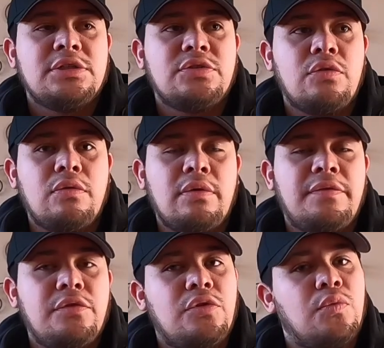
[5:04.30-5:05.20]
So
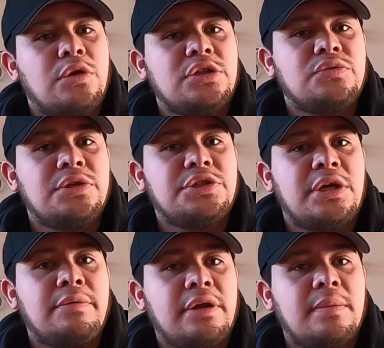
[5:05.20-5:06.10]
if you do want to switch, I
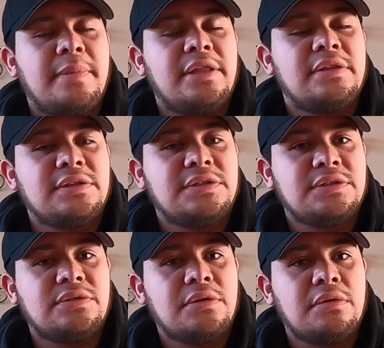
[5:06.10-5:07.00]
recommend this
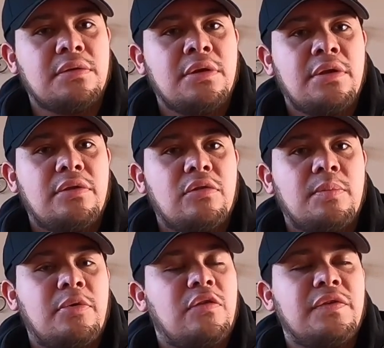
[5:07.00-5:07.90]
is the
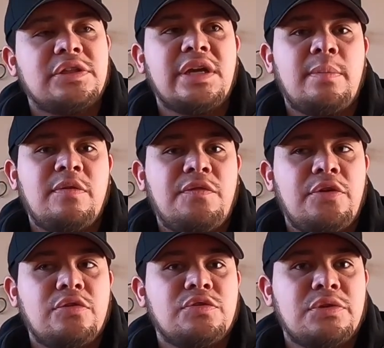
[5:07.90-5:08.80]
perfect timing for
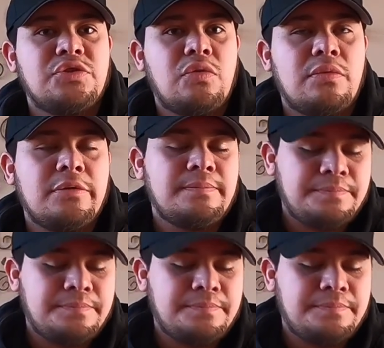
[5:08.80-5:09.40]
you to switch over.